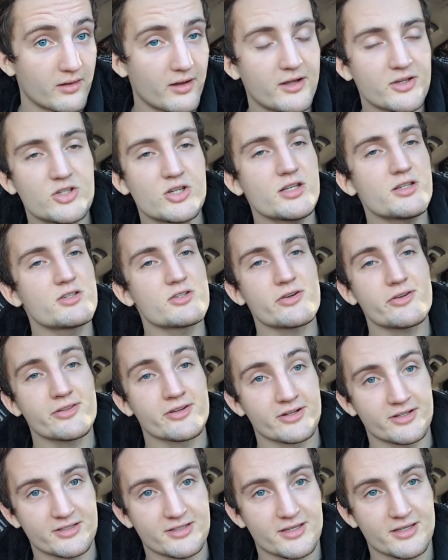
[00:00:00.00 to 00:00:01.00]
Chances are they're
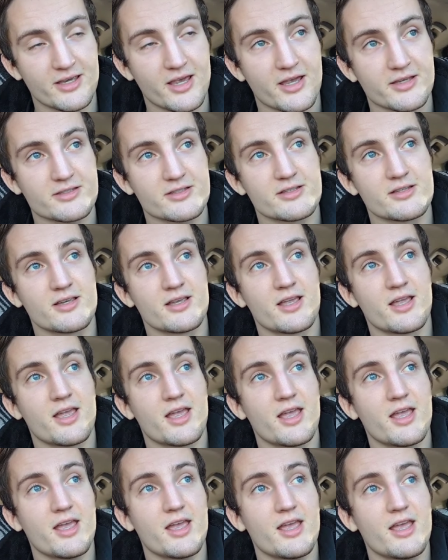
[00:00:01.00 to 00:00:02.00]
going to say yes.
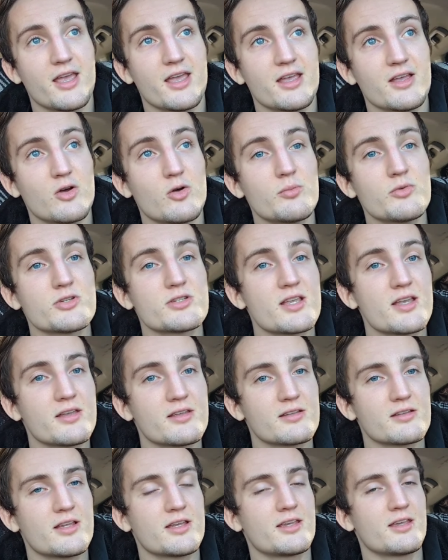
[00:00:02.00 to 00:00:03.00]
Almost
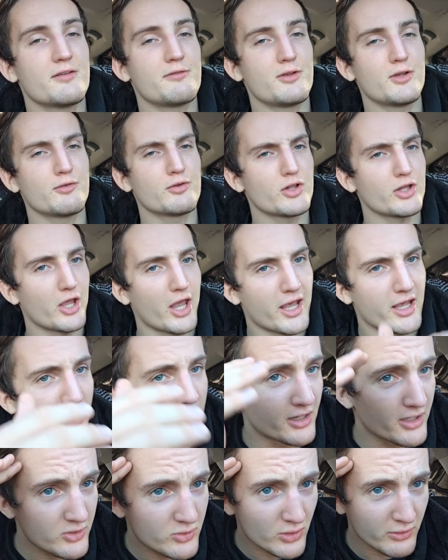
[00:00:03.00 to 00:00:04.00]
like if you're like, hey,
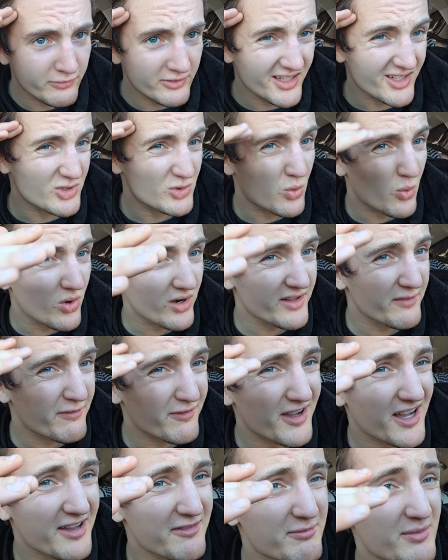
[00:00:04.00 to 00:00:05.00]
can I drill for like
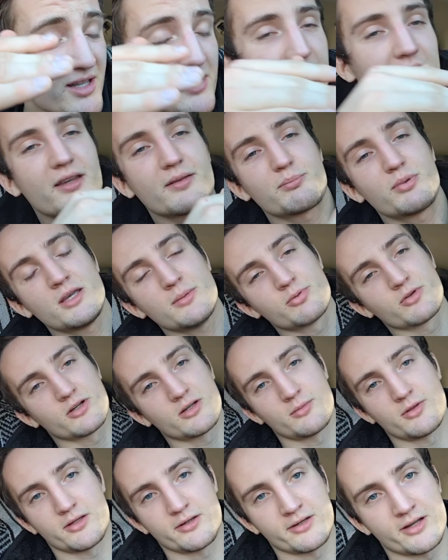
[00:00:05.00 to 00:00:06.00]
25 minutes? Like people are going
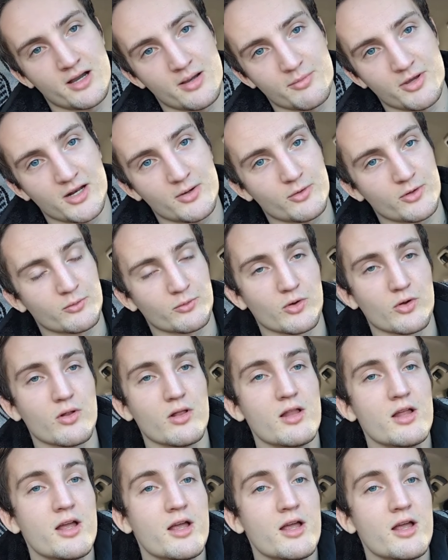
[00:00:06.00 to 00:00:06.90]
to be like, nah, man, I want to roll.